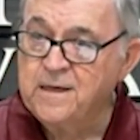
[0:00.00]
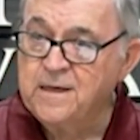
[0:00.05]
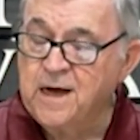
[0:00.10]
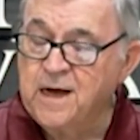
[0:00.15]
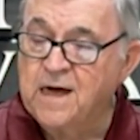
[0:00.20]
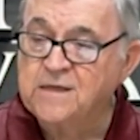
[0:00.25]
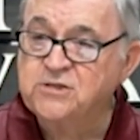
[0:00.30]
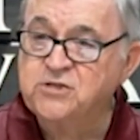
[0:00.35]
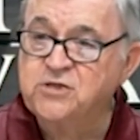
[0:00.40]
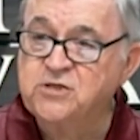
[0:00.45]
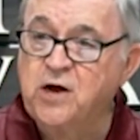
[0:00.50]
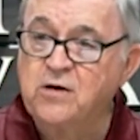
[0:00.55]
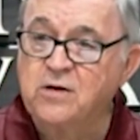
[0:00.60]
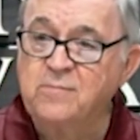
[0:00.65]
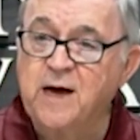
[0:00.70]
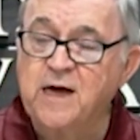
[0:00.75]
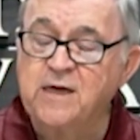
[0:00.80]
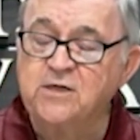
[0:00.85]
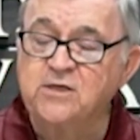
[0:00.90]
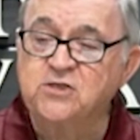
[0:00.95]
God's talking
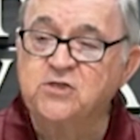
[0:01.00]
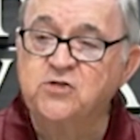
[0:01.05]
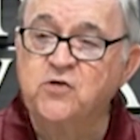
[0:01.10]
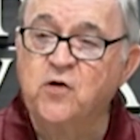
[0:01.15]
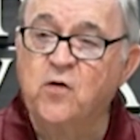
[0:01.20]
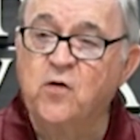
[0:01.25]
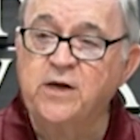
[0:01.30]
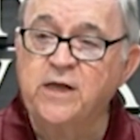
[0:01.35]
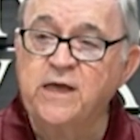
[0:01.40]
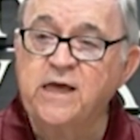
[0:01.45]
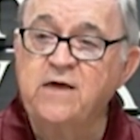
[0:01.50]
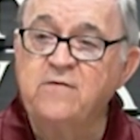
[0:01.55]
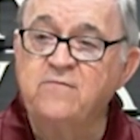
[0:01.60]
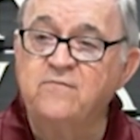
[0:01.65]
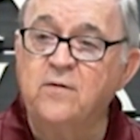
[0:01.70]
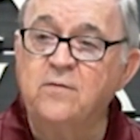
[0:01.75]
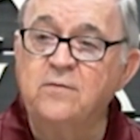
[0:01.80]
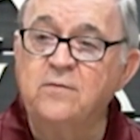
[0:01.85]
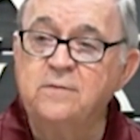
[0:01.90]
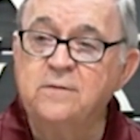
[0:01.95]
about destroying
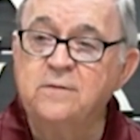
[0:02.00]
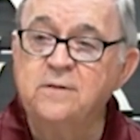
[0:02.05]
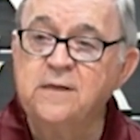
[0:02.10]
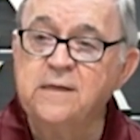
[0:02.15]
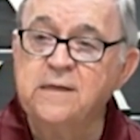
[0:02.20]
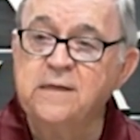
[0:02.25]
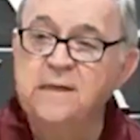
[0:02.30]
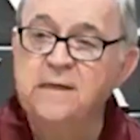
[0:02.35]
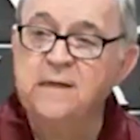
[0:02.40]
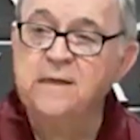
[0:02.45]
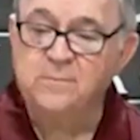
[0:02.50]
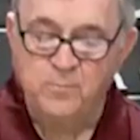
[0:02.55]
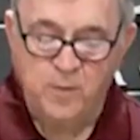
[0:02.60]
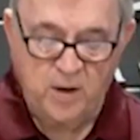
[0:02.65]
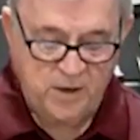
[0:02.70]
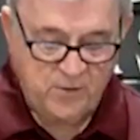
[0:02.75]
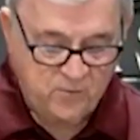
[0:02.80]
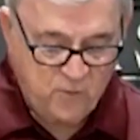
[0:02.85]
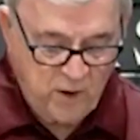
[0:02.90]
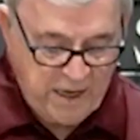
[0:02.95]
evil,
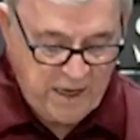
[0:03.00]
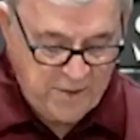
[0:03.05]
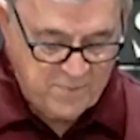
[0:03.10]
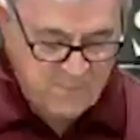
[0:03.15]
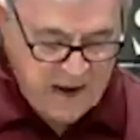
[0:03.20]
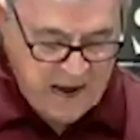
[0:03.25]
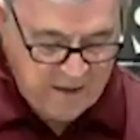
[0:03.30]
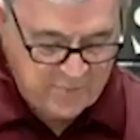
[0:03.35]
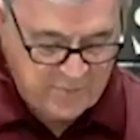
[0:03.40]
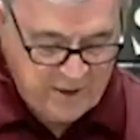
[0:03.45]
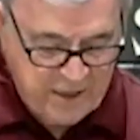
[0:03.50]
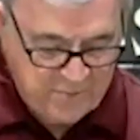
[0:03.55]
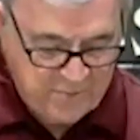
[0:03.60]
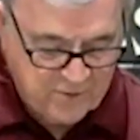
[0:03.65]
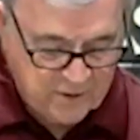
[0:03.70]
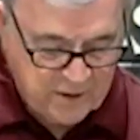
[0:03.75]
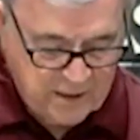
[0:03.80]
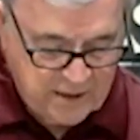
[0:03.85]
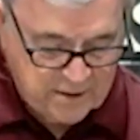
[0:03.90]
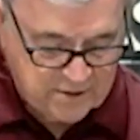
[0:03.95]
but if we imbibe
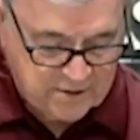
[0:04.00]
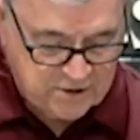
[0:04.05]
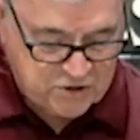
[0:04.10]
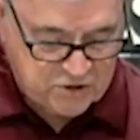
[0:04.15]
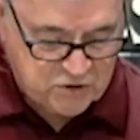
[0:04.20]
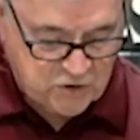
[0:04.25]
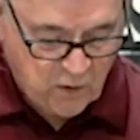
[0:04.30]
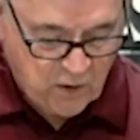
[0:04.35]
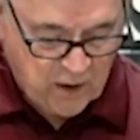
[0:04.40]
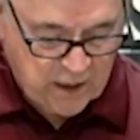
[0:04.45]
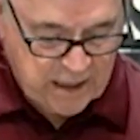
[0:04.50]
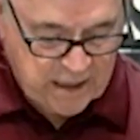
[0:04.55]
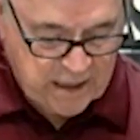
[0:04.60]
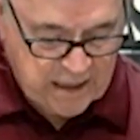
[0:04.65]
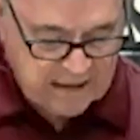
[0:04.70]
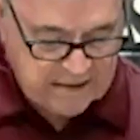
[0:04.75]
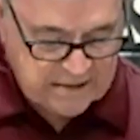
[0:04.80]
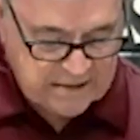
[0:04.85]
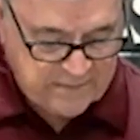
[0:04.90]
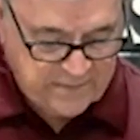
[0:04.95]
evil, he'll destroy
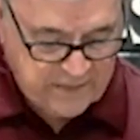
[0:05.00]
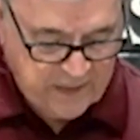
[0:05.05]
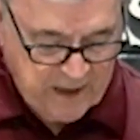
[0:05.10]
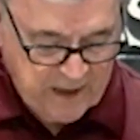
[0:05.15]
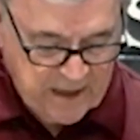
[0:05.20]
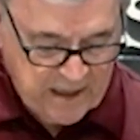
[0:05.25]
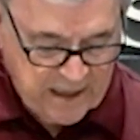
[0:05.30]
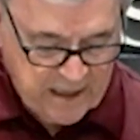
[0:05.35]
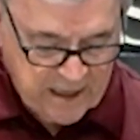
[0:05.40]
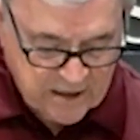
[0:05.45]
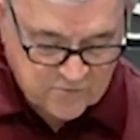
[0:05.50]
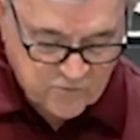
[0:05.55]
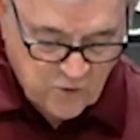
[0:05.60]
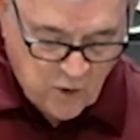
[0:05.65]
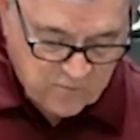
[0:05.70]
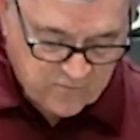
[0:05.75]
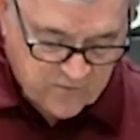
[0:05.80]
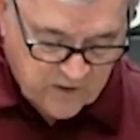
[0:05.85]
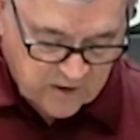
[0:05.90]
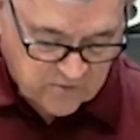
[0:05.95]
us. Here's
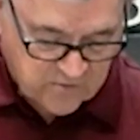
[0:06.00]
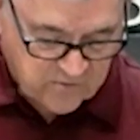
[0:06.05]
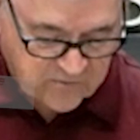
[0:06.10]
what verse